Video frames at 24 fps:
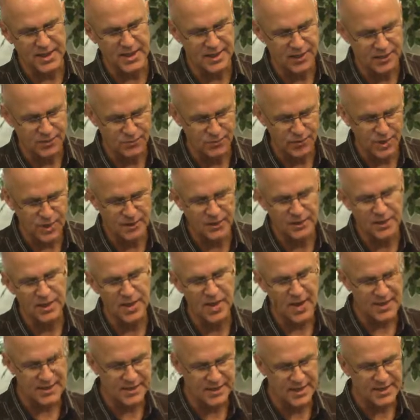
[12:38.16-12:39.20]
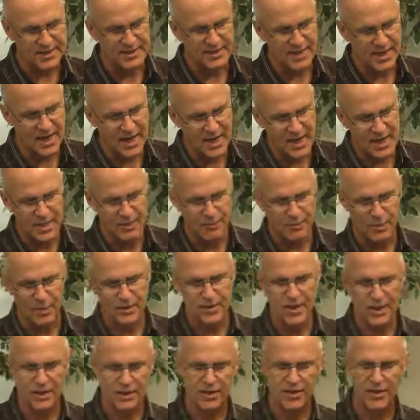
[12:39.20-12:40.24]
it is written, as I say, in a
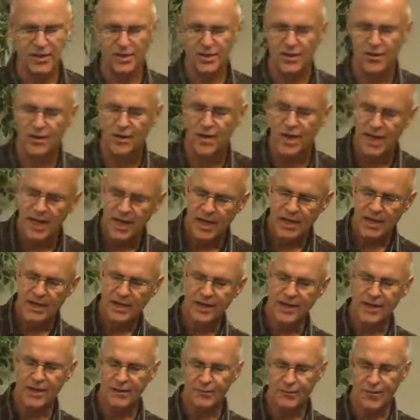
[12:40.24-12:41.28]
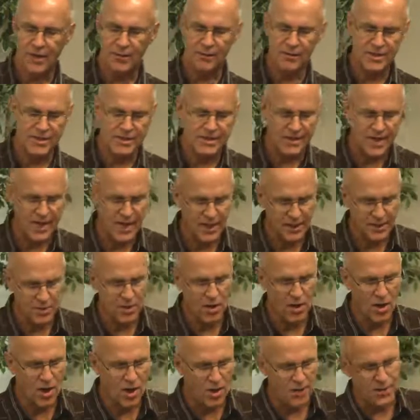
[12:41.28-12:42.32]
particular literary style
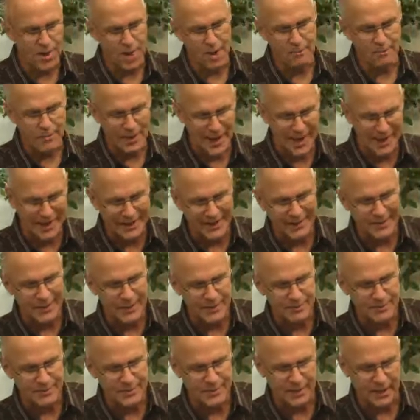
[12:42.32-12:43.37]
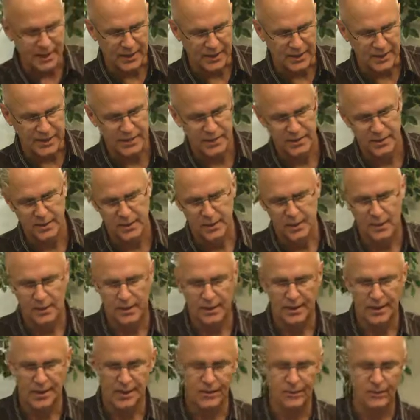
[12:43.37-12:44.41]
called apocalyptic
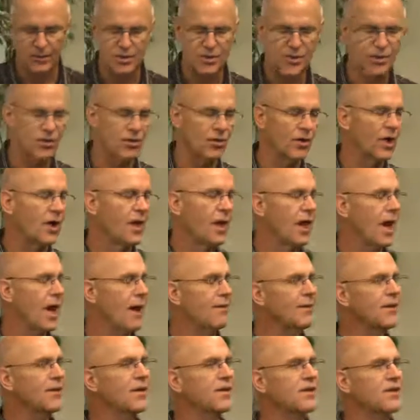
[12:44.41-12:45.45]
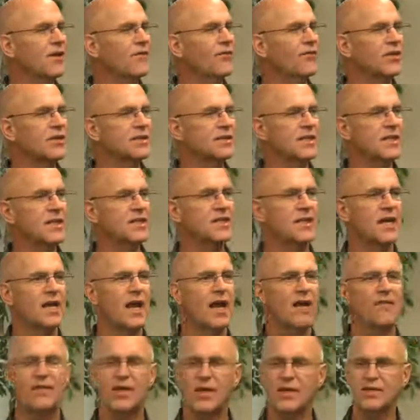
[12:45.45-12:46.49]
literature. The difference is,
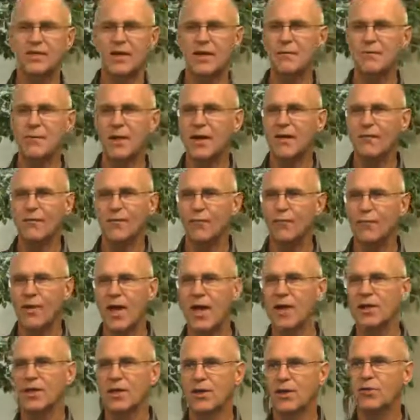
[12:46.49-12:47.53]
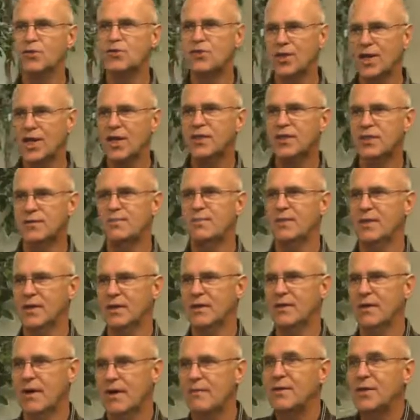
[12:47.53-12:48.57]
has anybody ever read
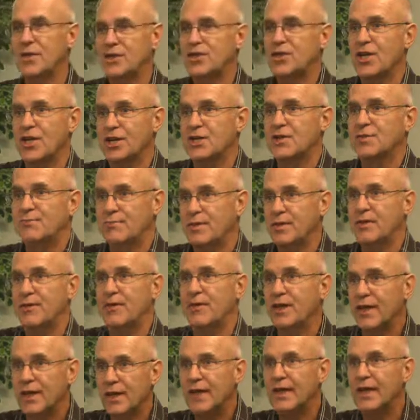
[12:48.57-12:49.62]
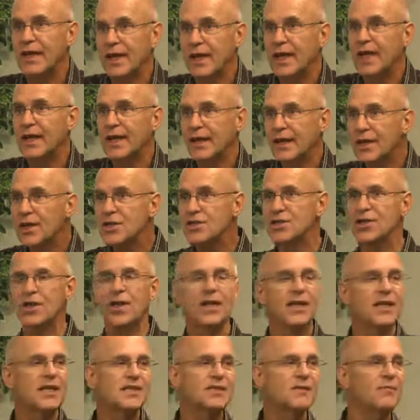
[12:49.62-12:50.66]
Shakespeare? Shakespearean English,
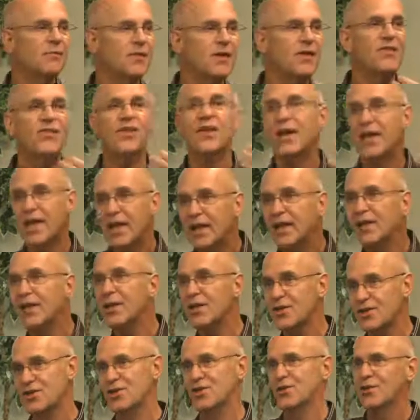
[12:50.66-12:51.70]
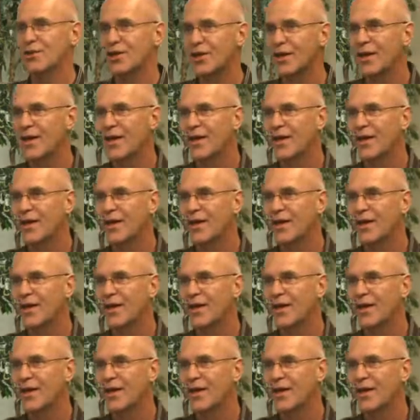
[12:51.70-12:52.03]
Elizabethan English?